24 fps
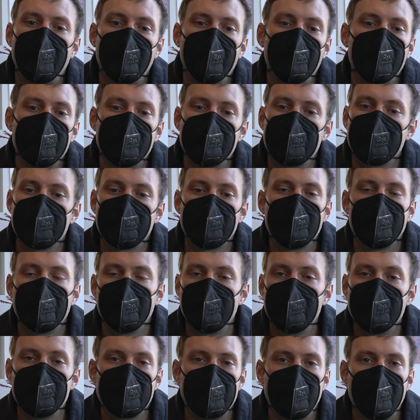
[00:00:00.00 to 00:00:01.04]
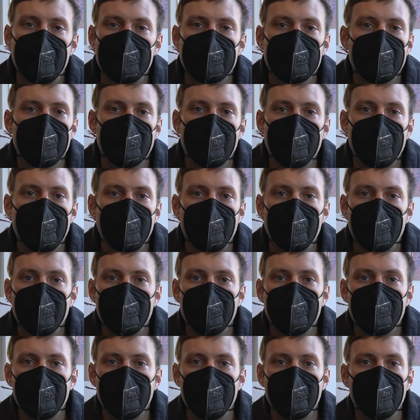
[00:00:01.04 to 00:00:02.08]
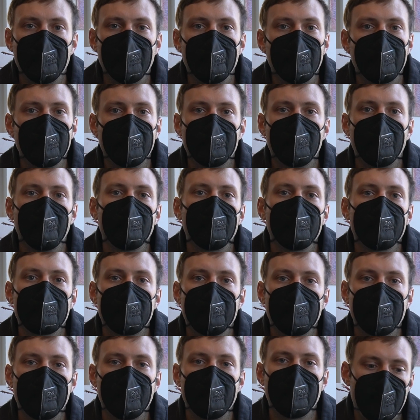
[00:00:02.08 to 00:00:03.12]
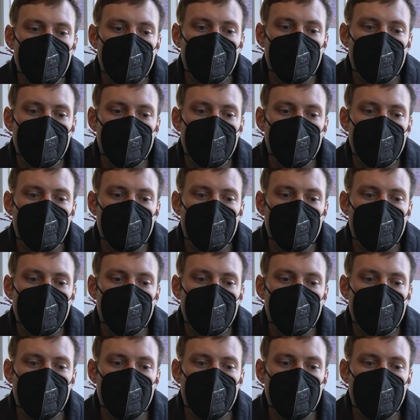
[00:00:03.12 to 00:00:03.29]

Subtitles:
I was enthusiastic about being willing to host it.